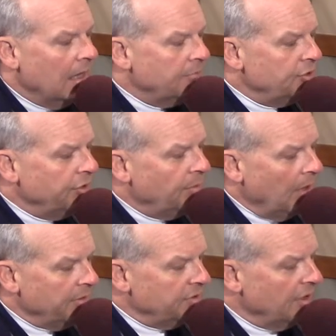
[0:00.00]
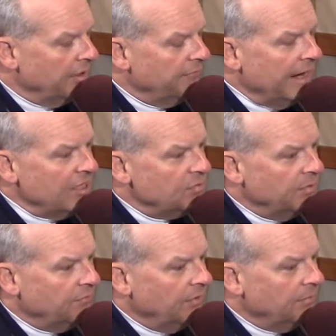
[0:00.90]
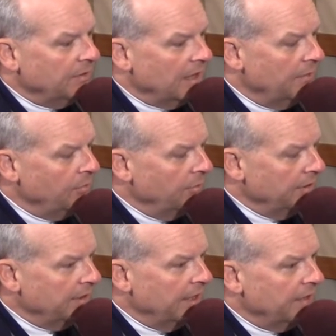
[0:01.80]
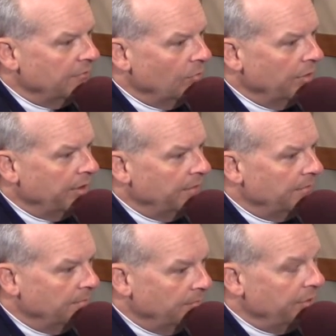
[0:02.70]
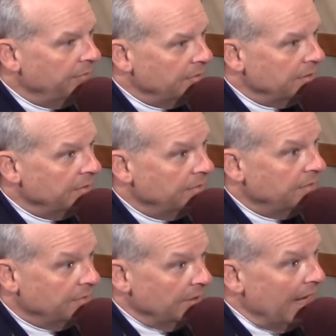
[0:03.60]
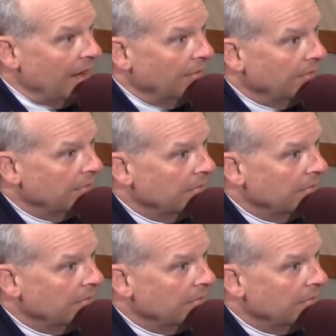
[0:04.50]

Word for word: I'm sure um, you probably saw an advancement from the time you were detective working previously t to now.